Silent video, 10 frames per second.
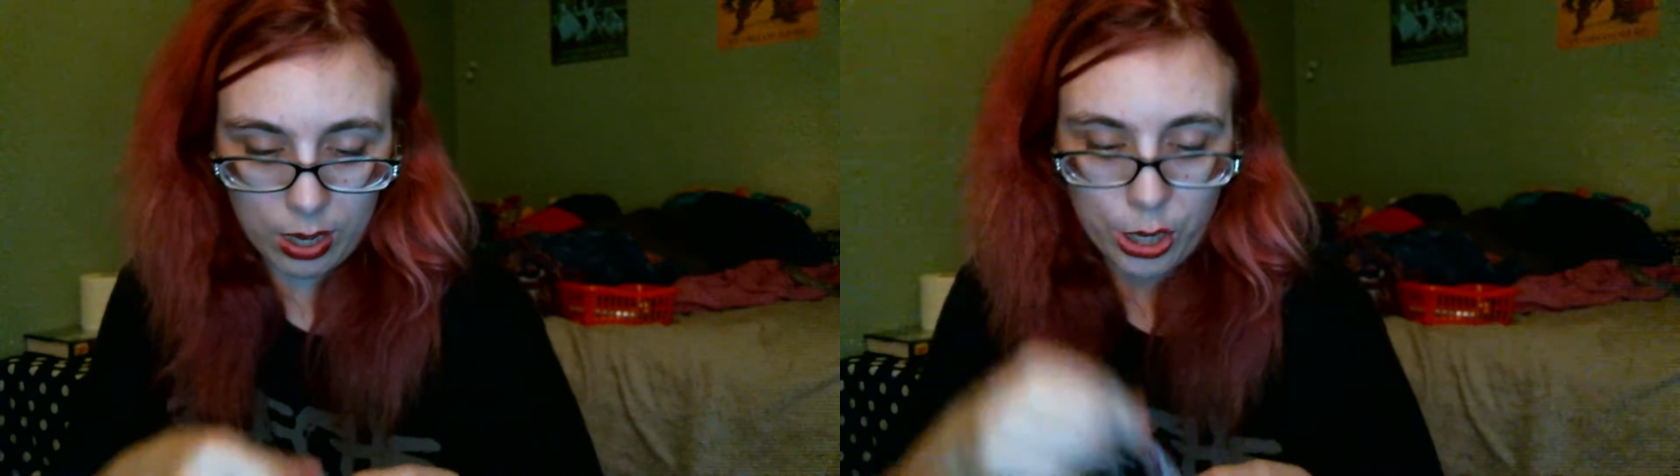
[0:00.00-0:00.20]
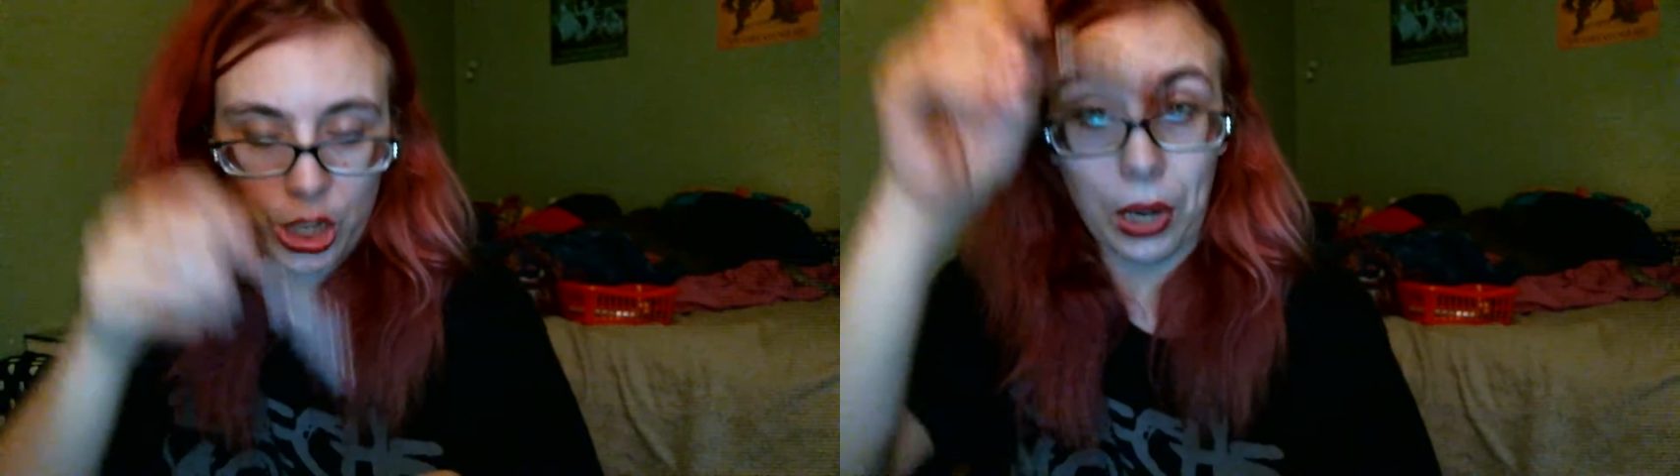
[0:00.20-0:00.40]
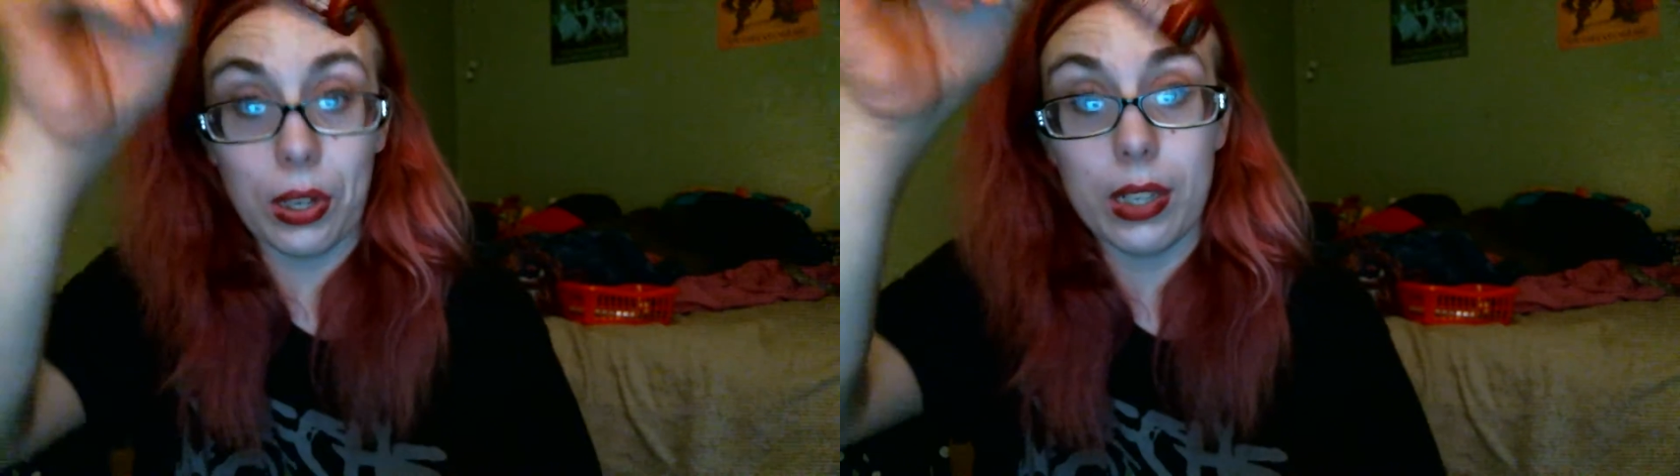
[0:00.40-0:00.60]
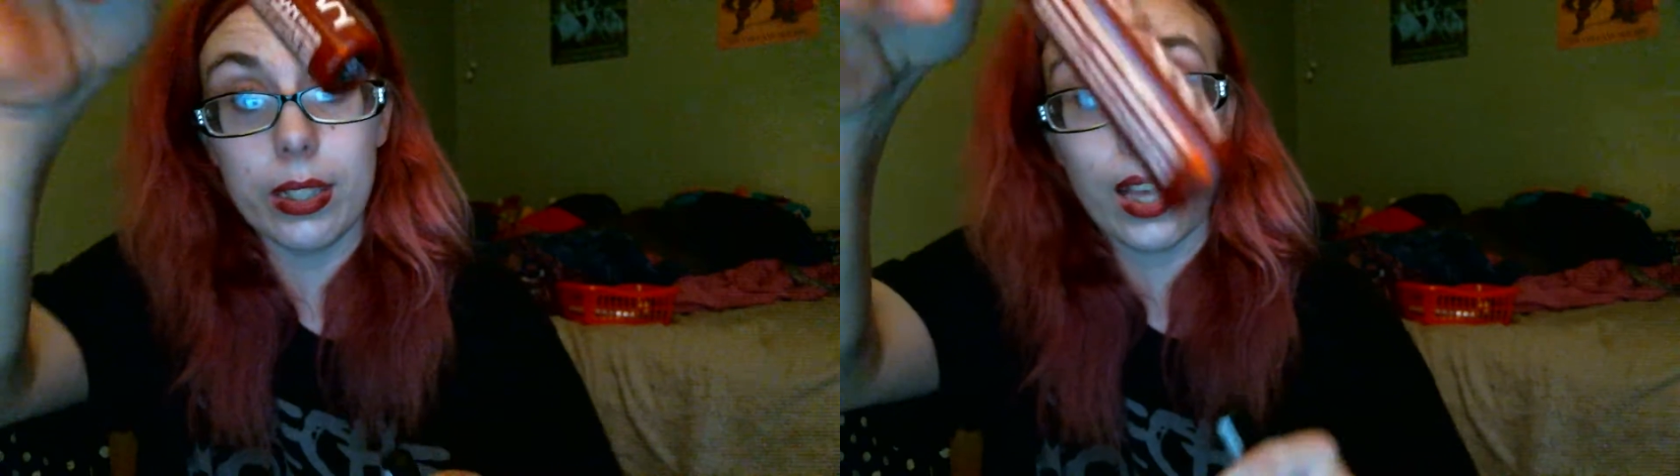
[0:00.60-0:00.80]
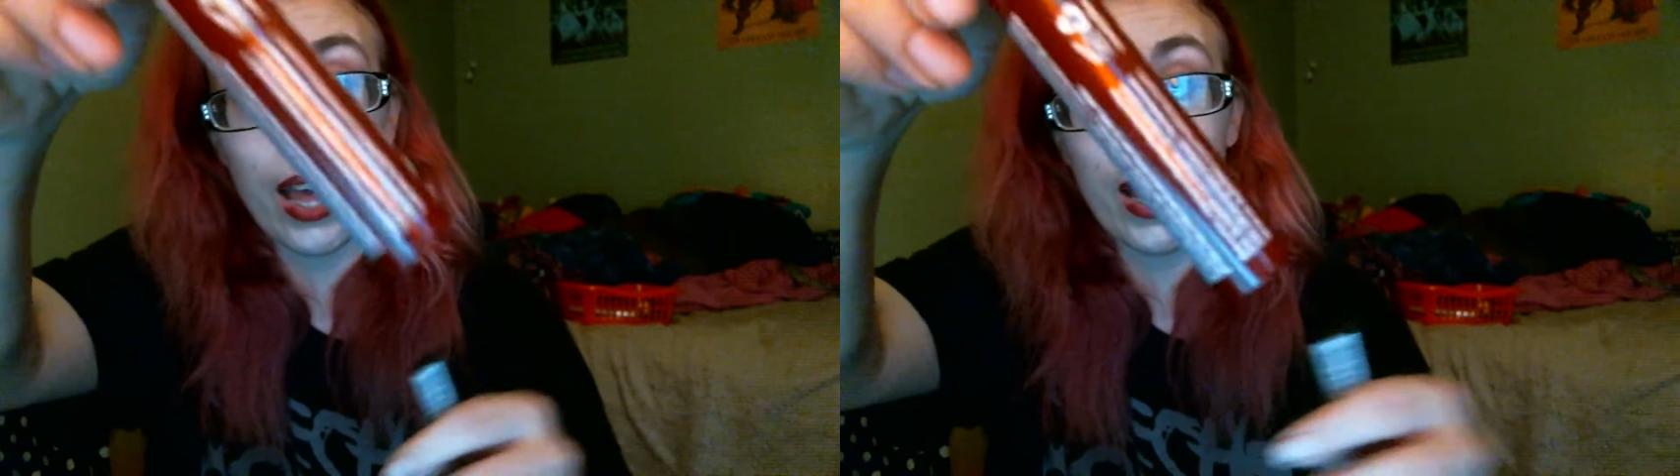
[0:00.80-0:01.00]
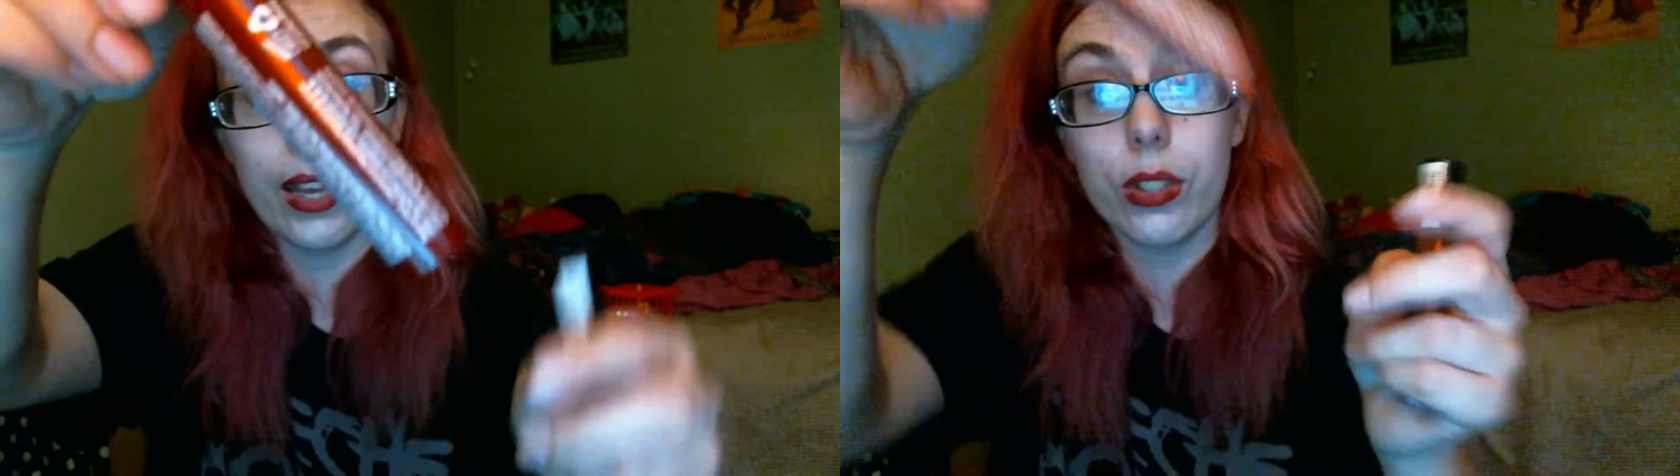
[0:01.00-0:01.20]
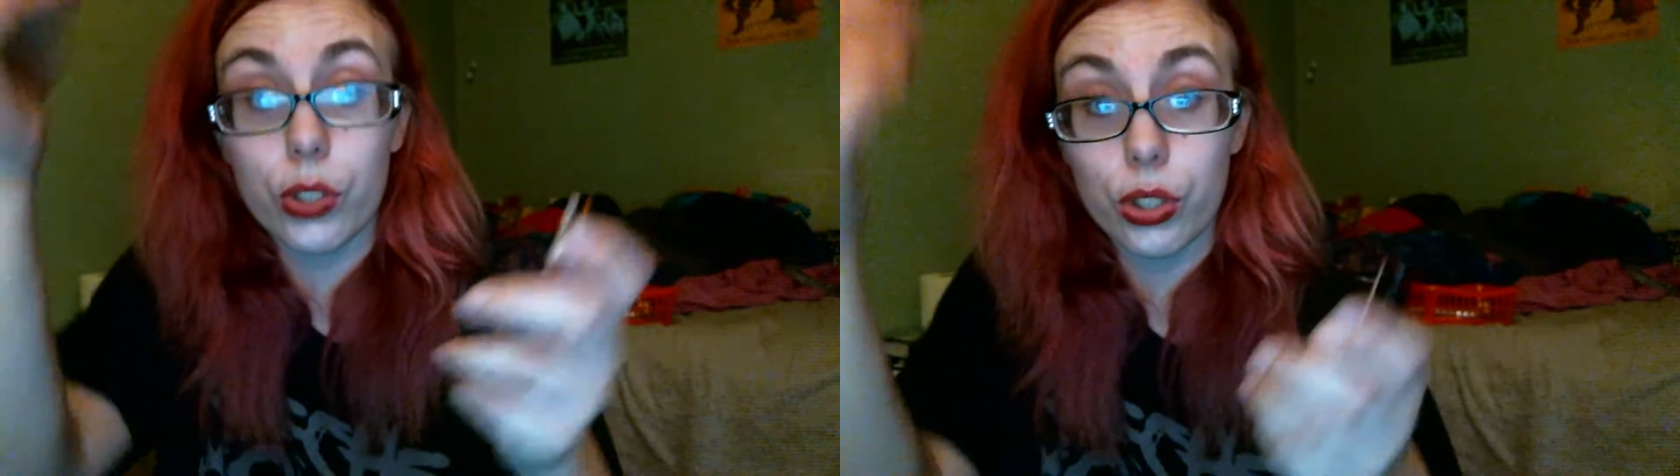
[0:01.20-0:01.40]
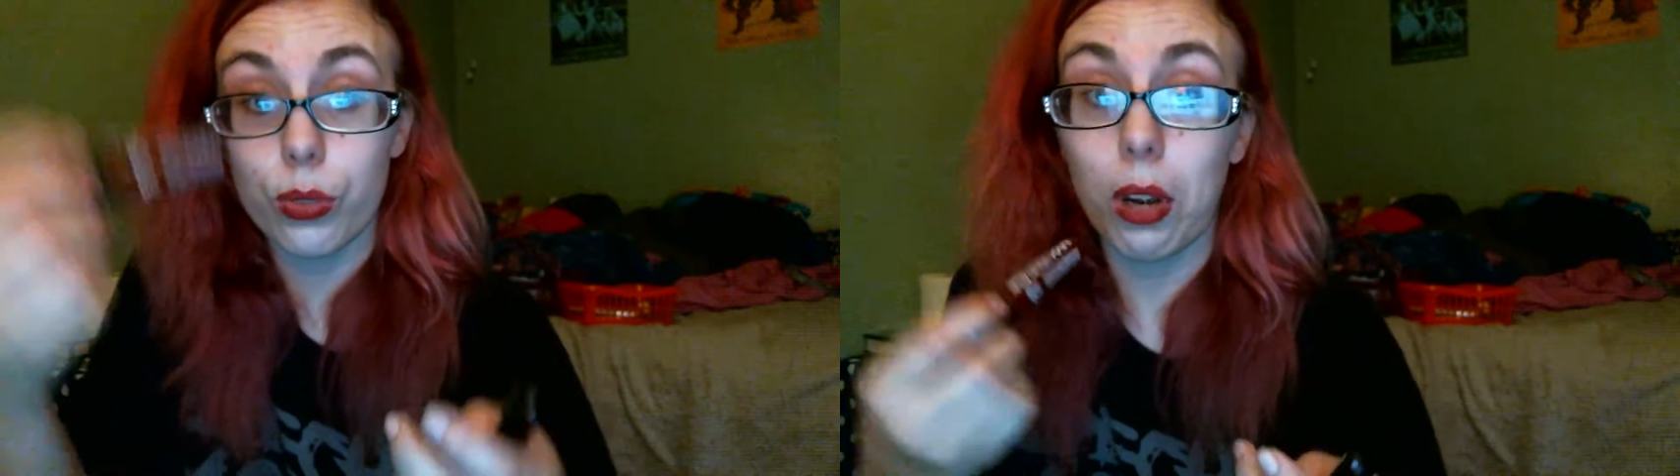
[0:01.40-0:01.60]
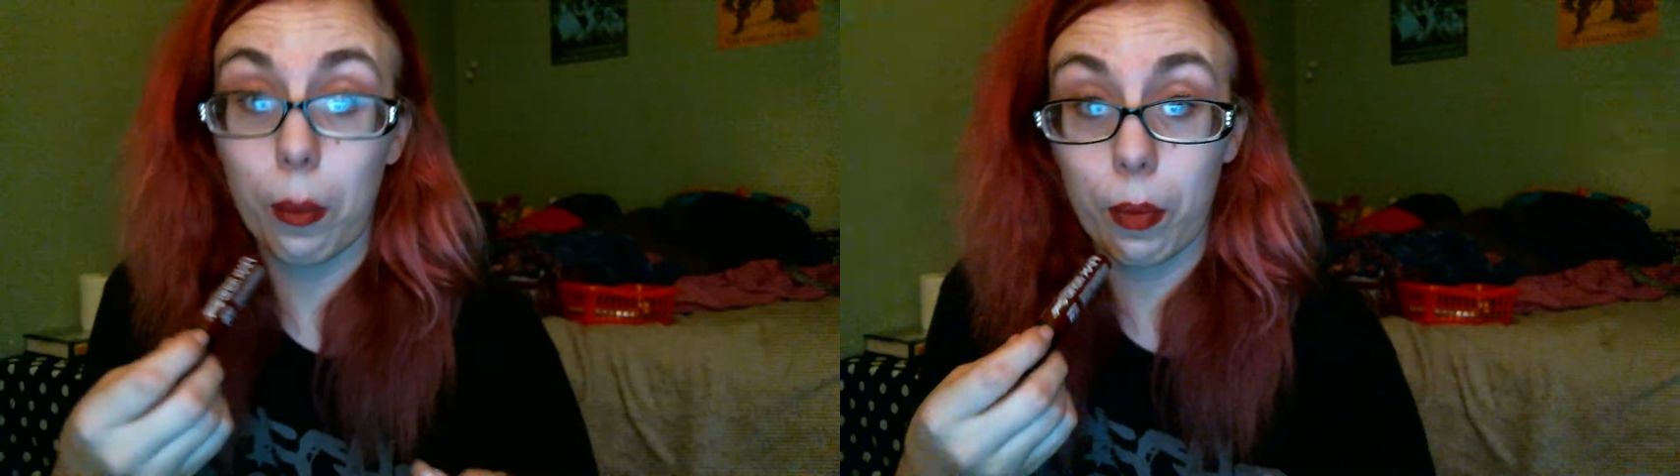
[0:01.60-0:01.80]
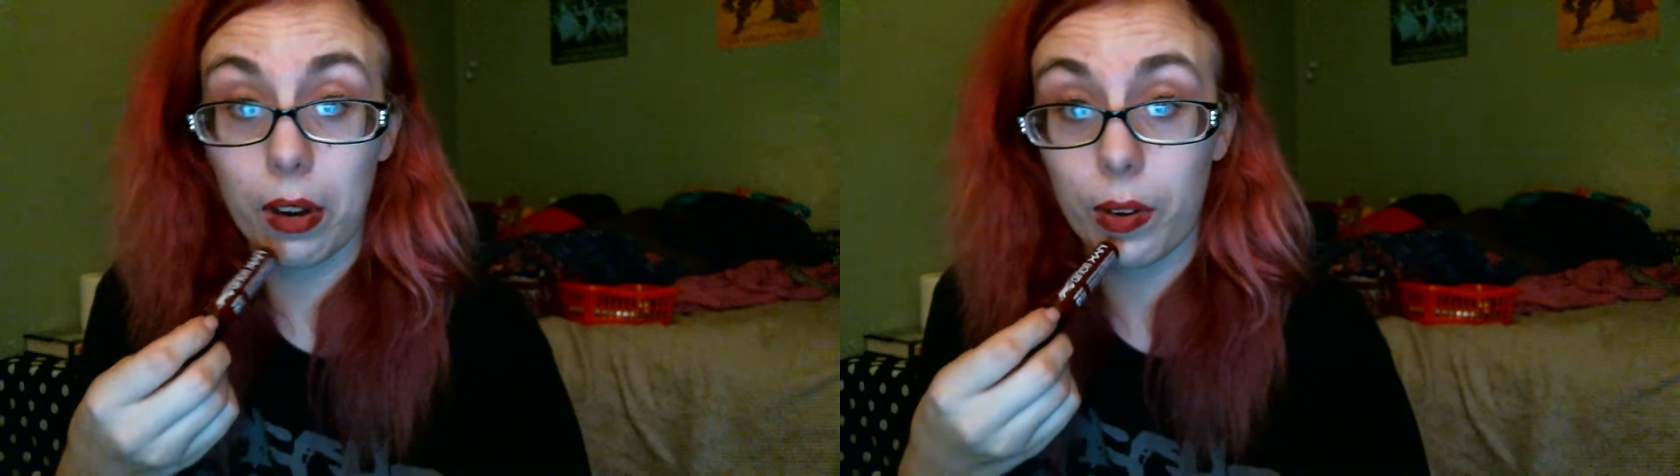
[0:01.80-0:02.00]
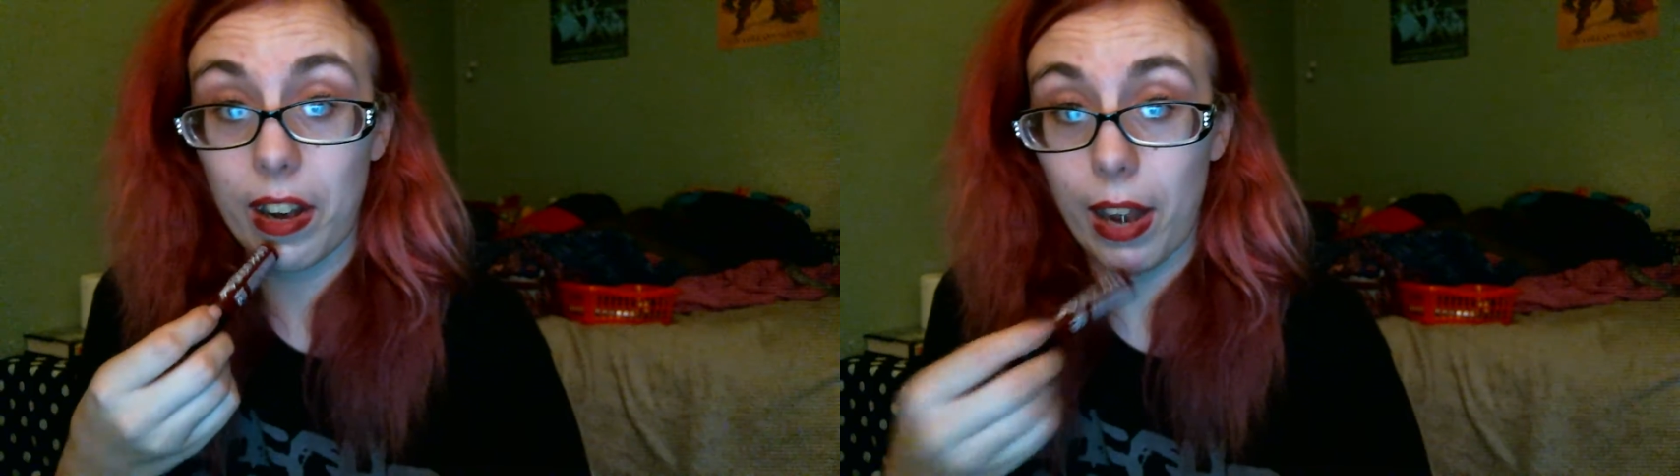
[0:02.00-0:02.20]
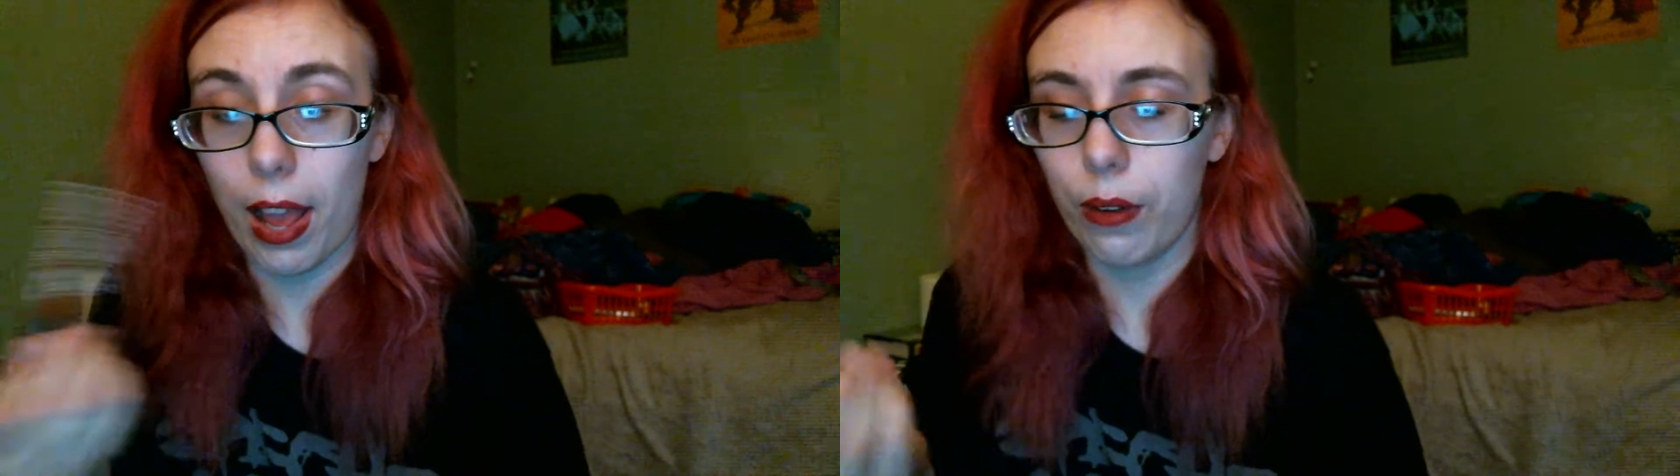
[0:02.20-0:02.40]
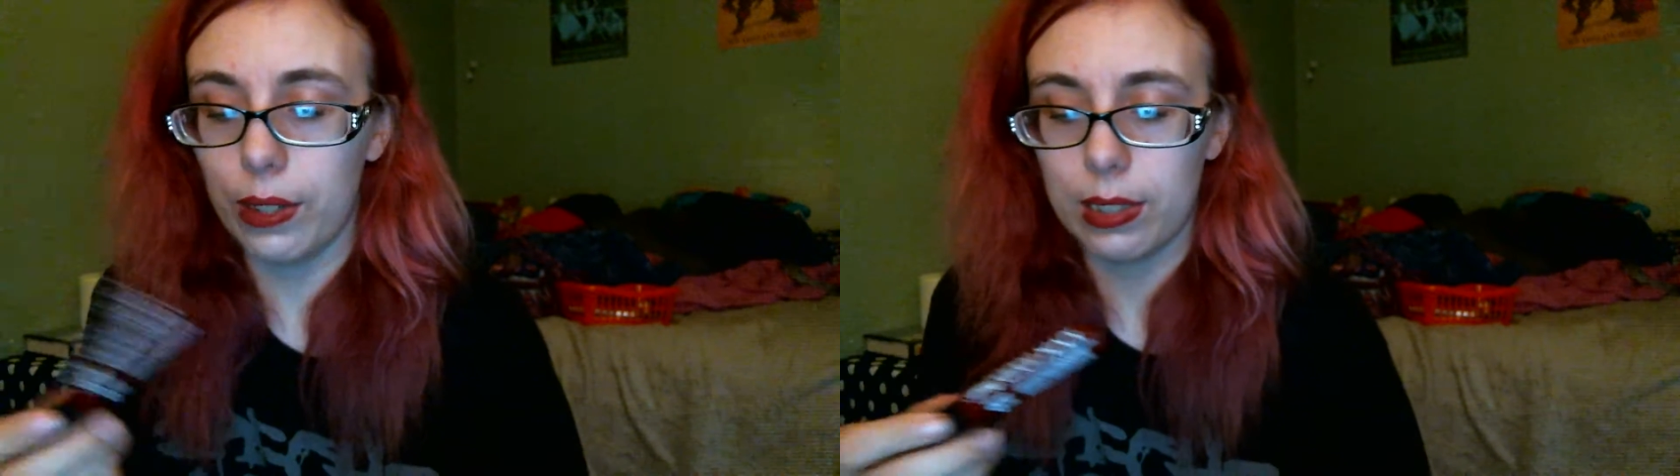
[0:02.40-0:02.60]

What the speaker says: Cherry Skies, which is what I'm wearing right now.